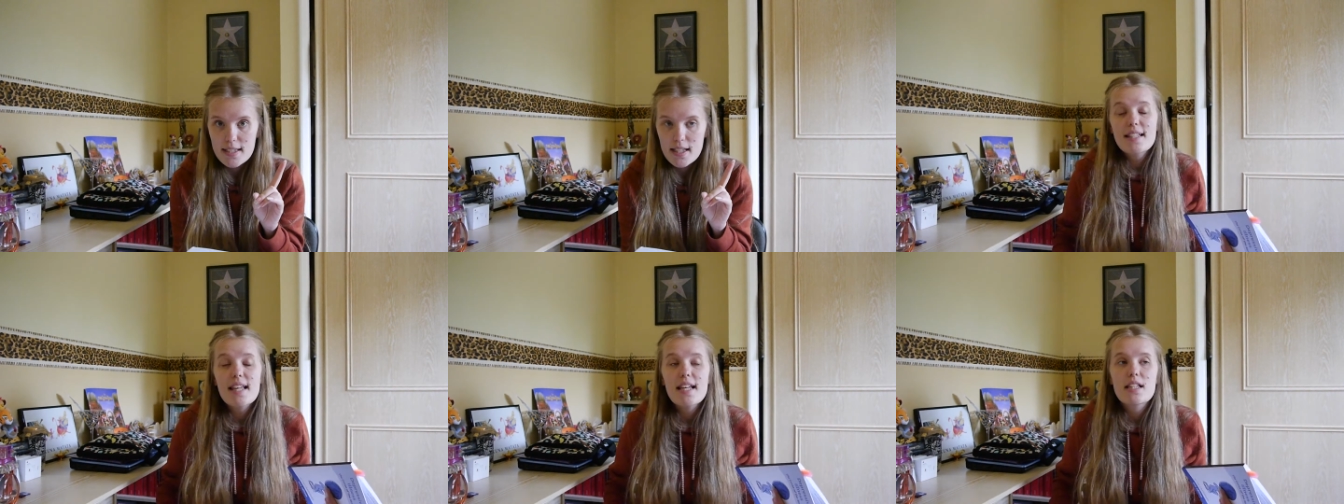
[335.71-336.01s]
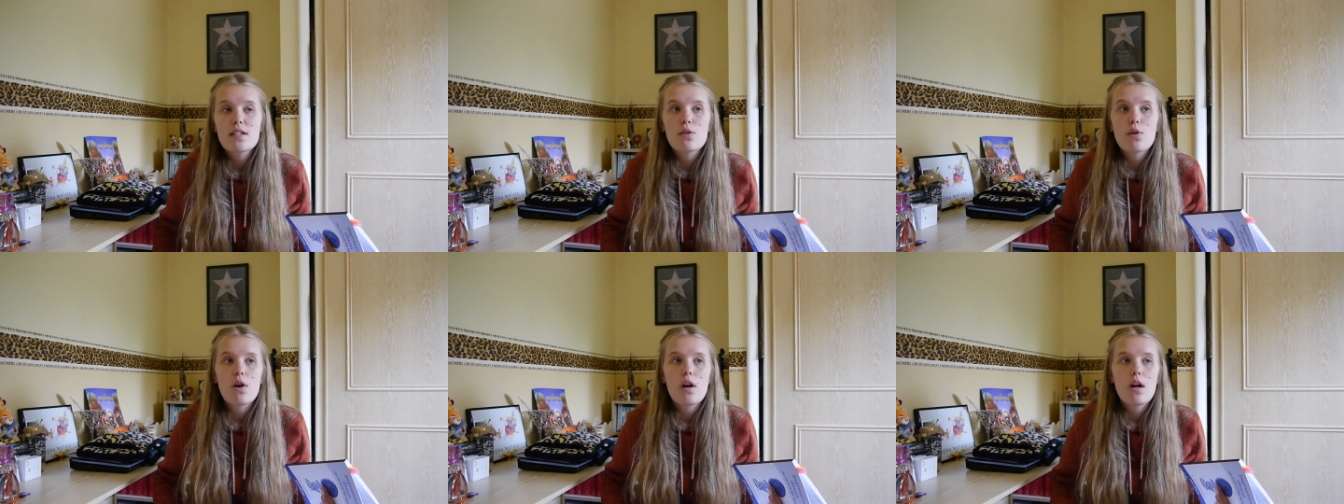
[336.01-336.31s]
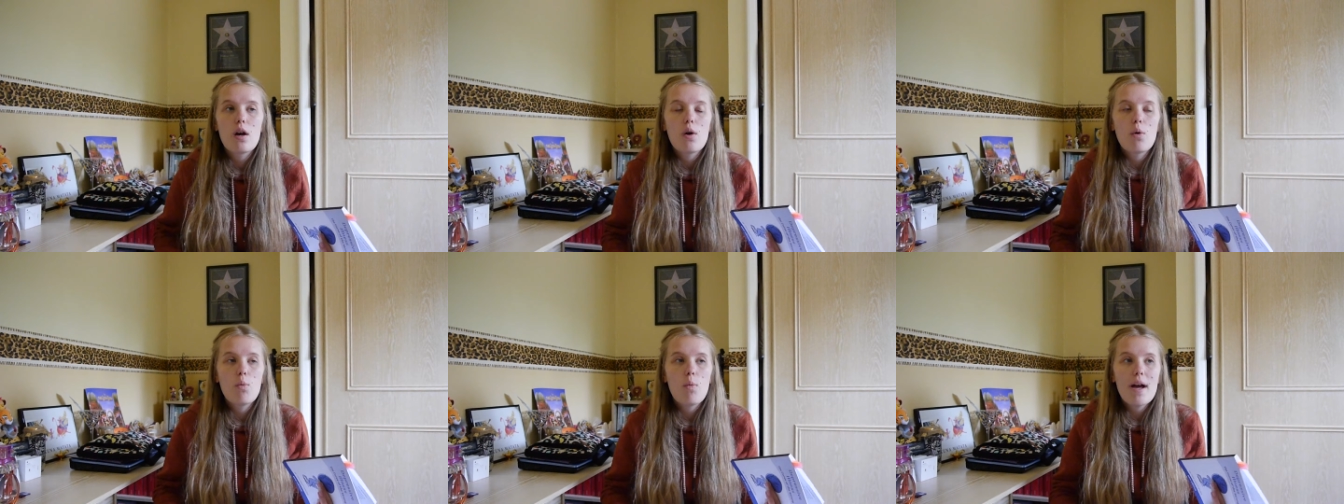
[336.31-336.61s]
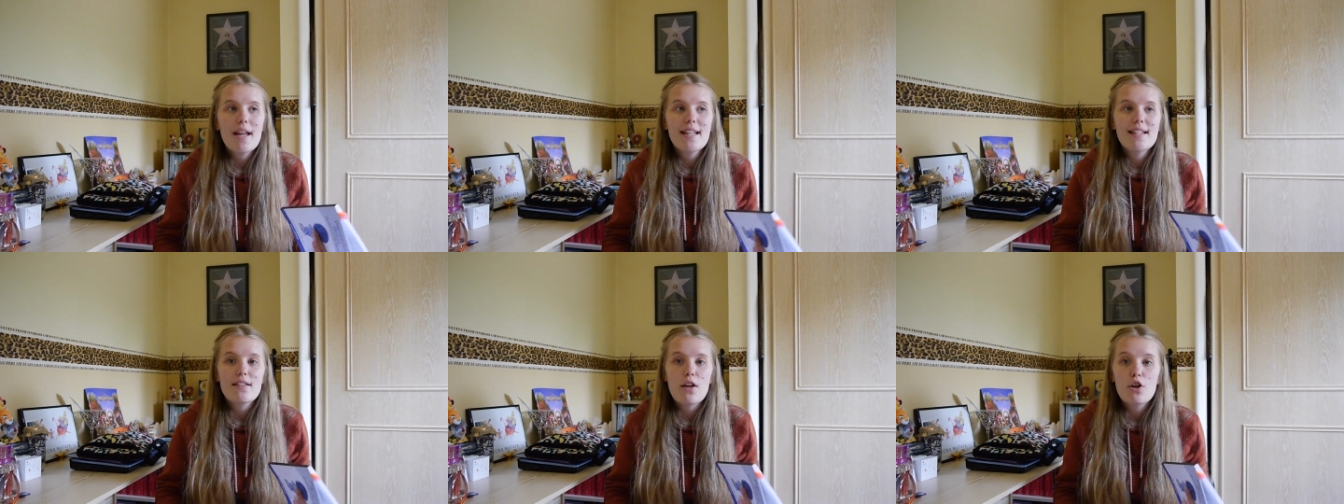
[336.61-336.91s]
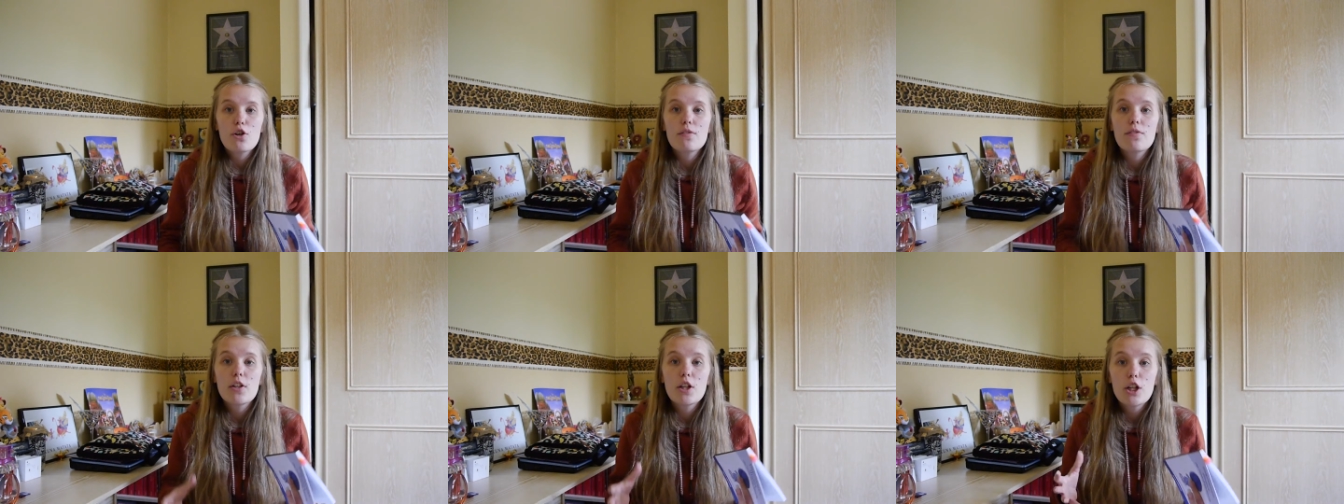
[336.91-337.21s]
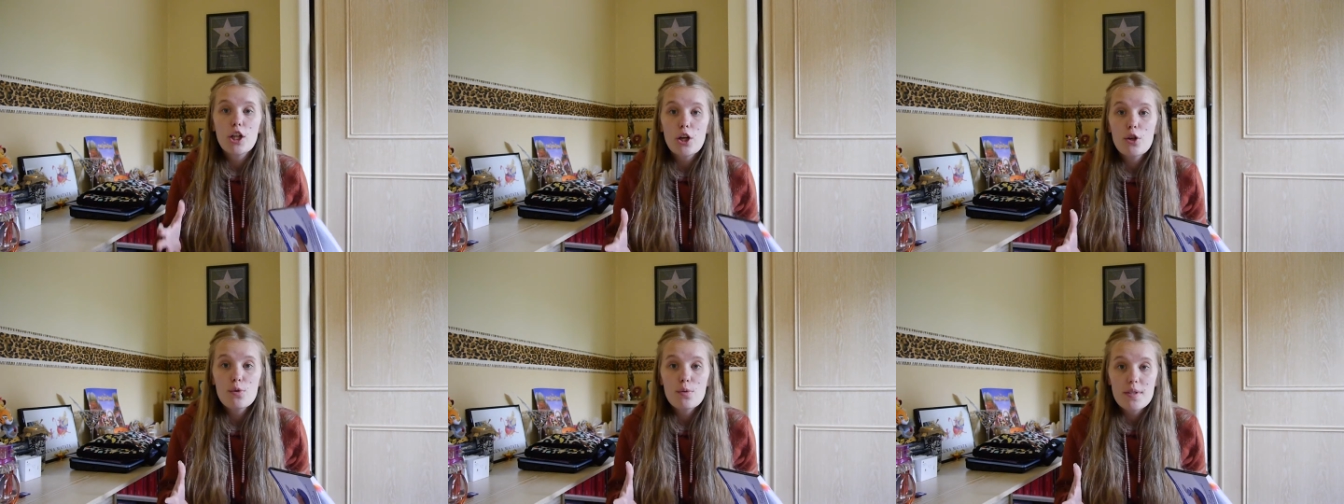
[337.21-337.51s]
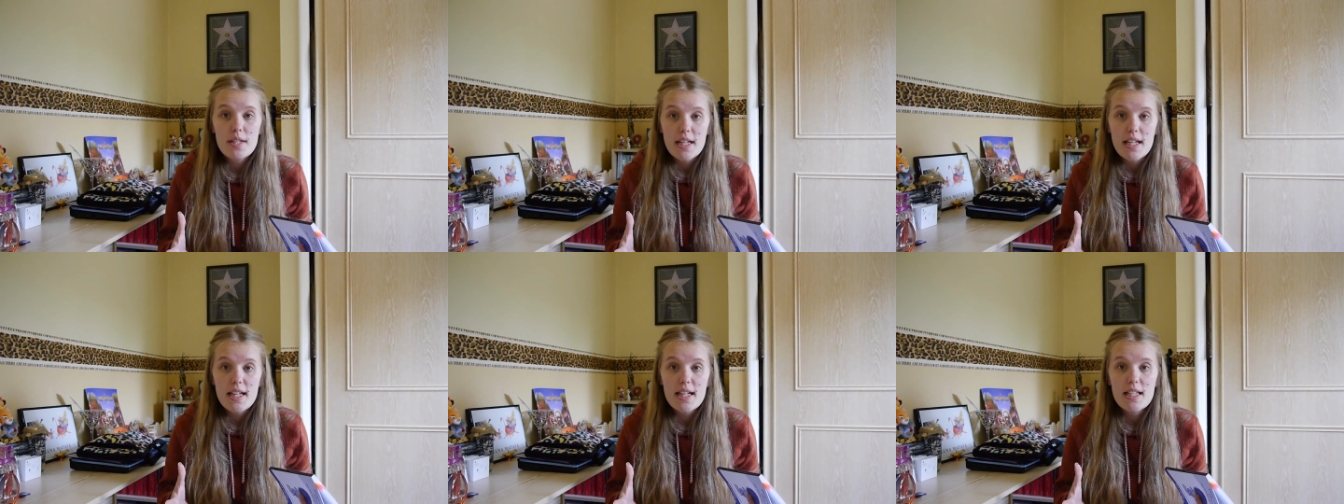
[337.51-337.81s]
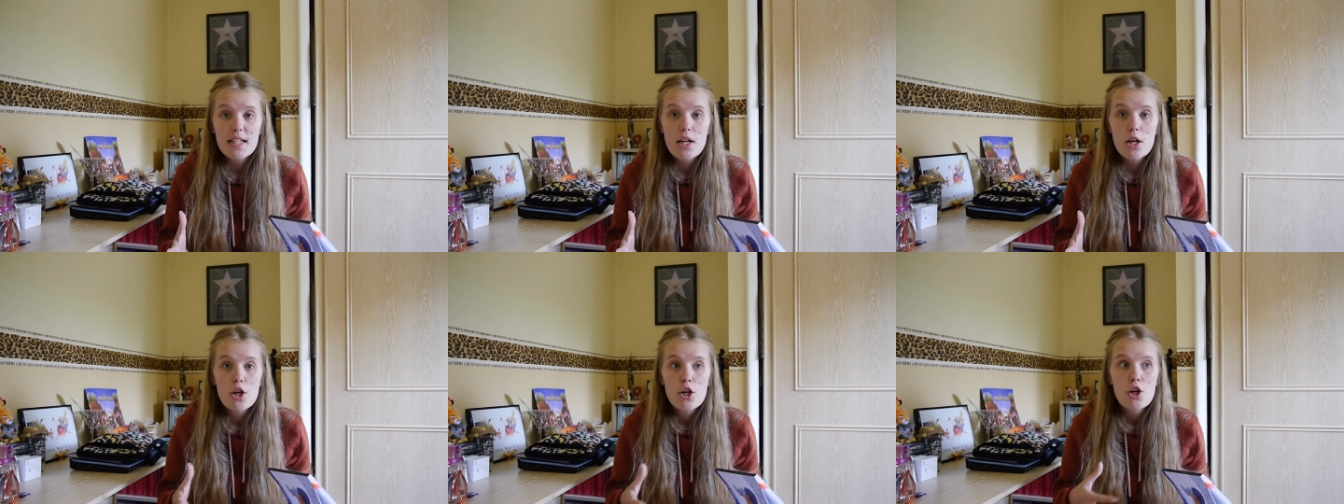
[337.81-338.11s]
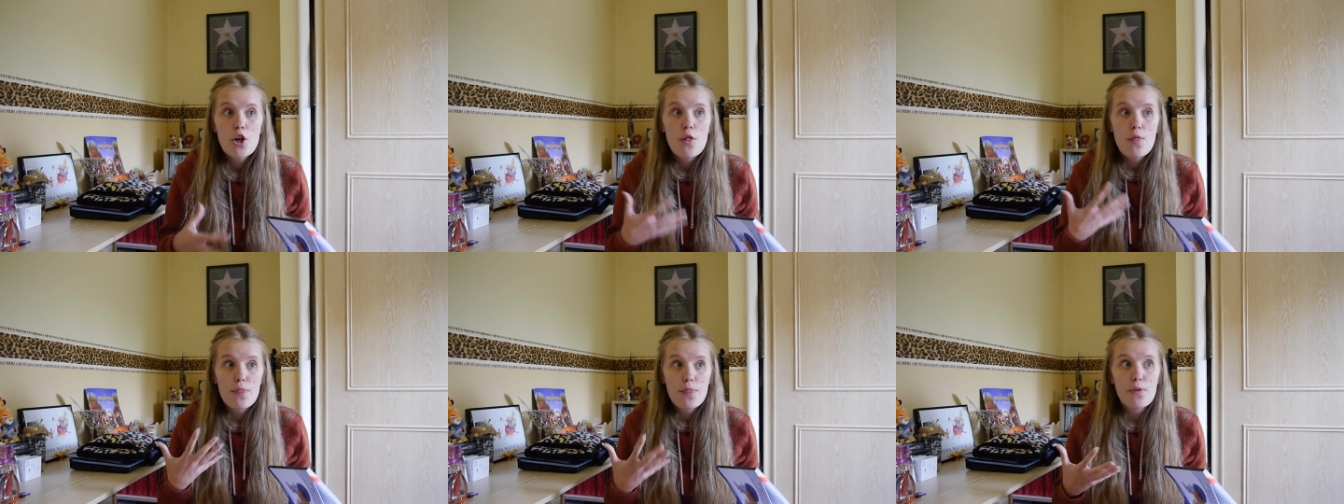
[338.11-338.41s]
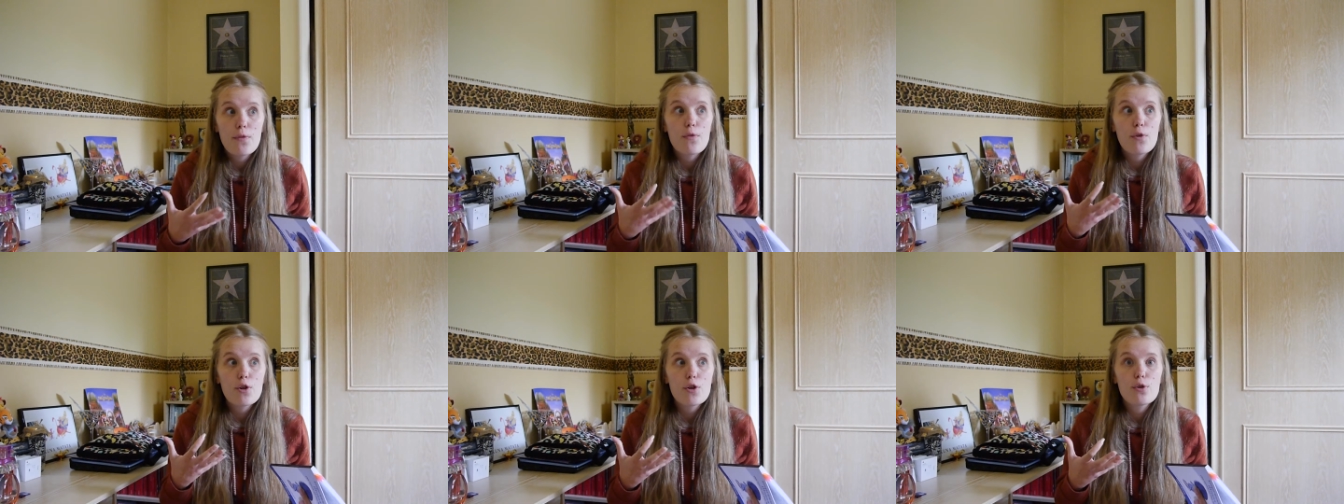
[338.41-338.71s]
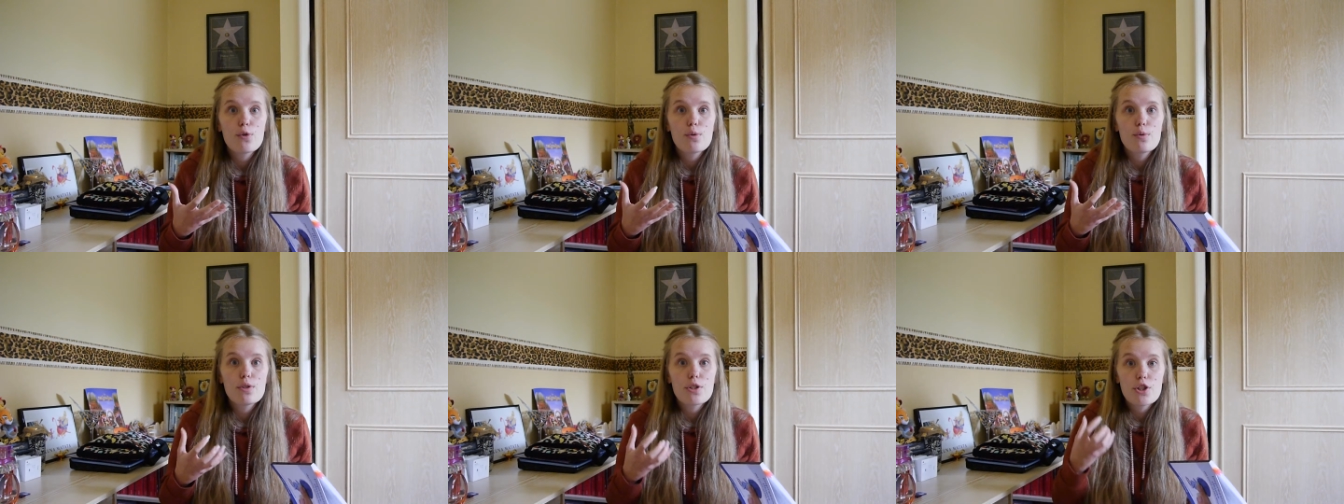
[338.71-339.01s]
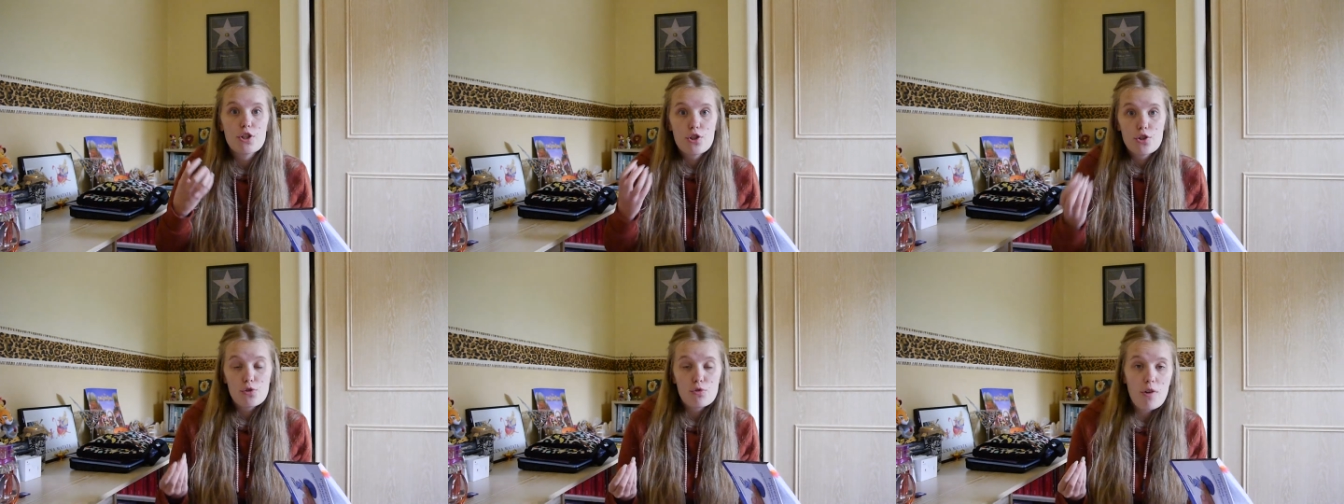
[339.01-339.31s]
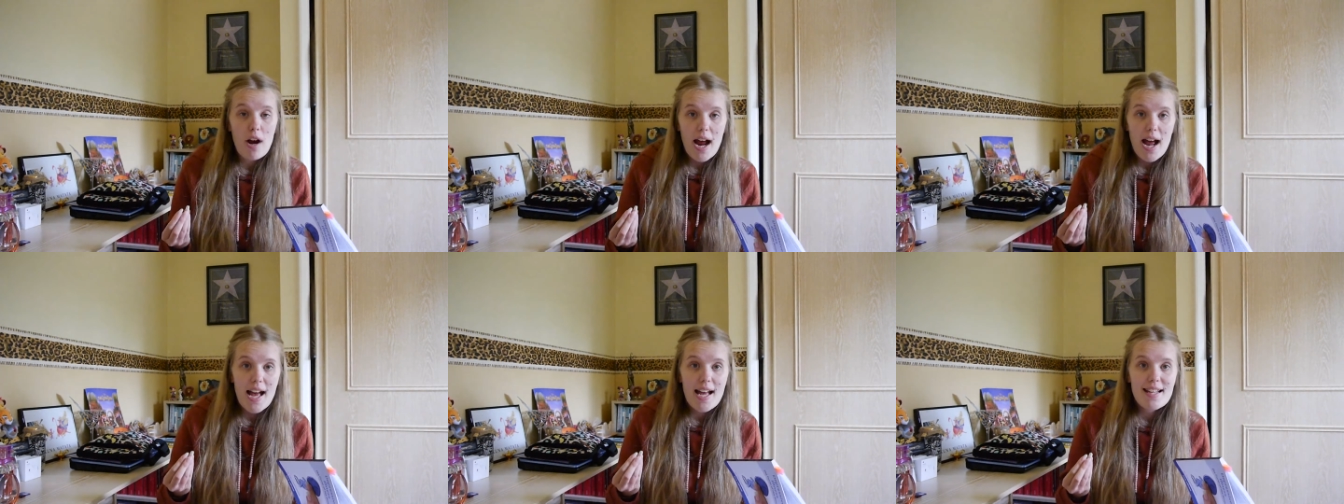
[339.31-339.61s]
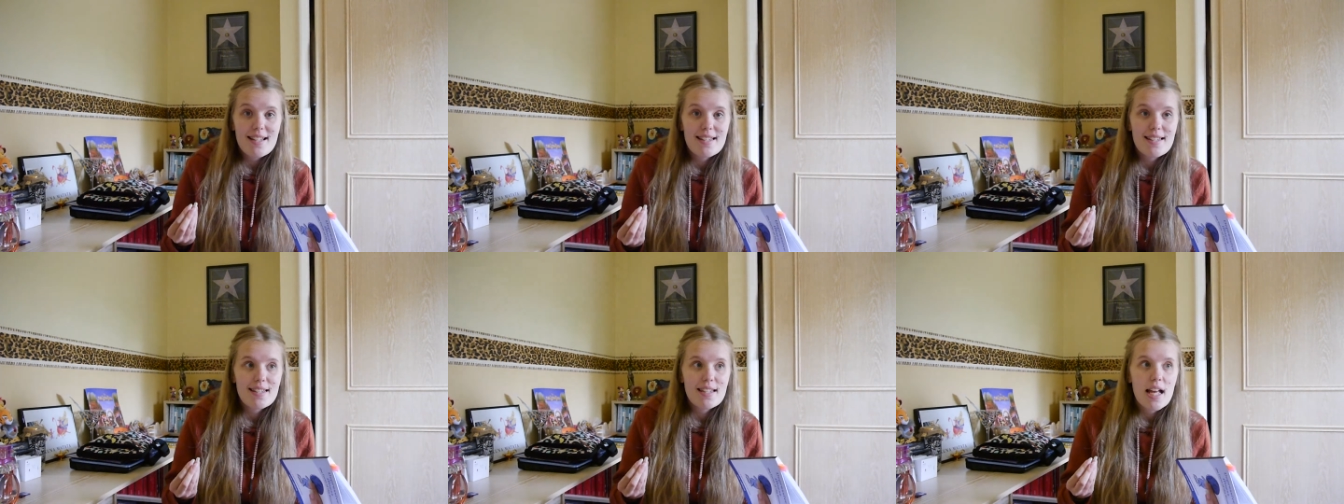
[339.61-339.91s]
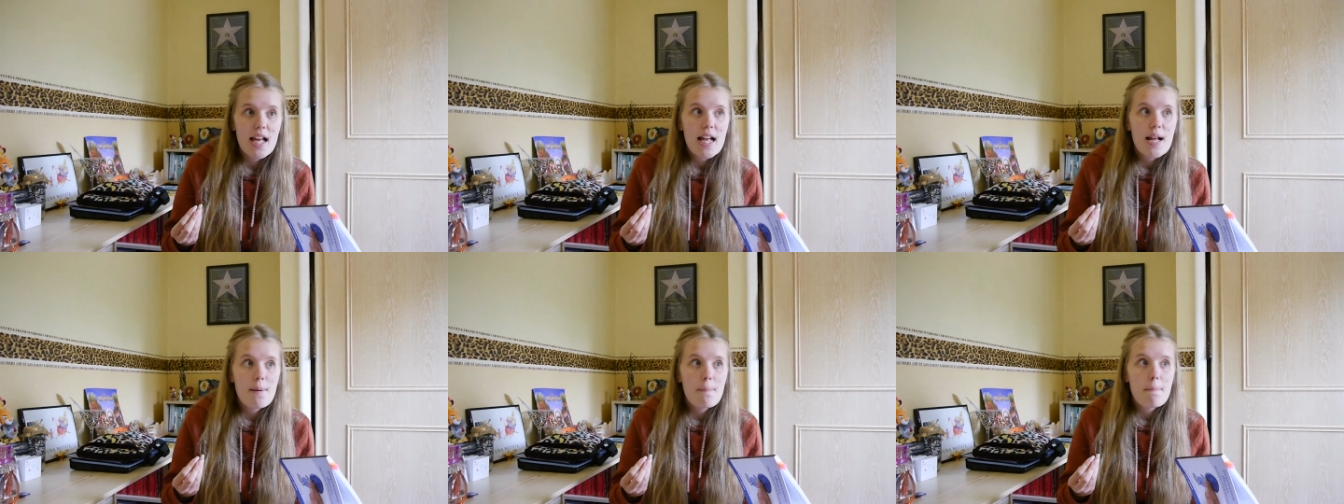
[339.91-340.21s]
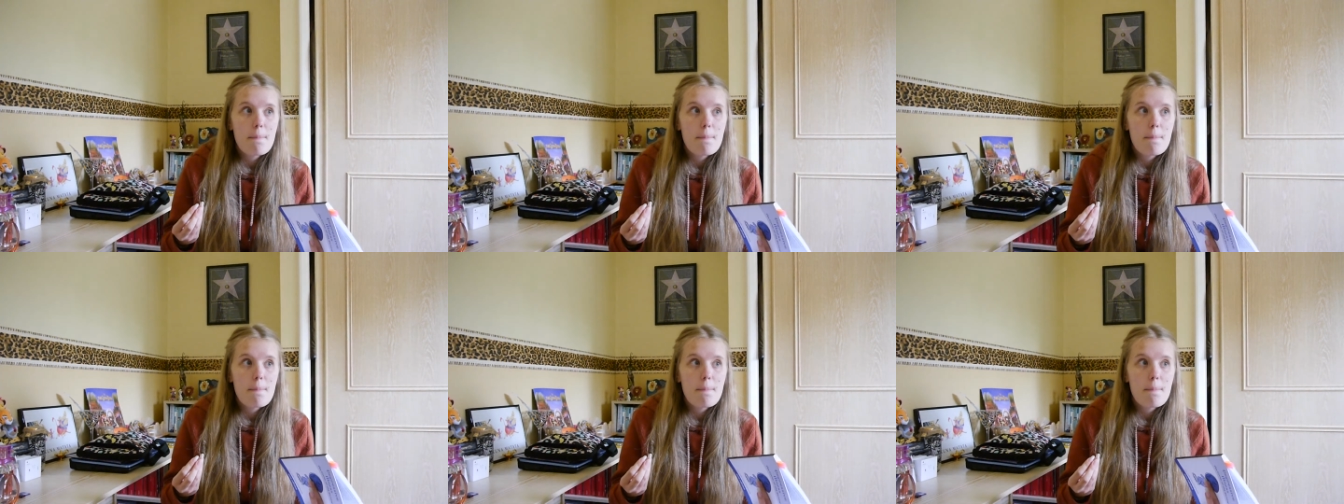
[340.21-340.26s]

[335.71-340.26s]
He says when it's overloaded through stress,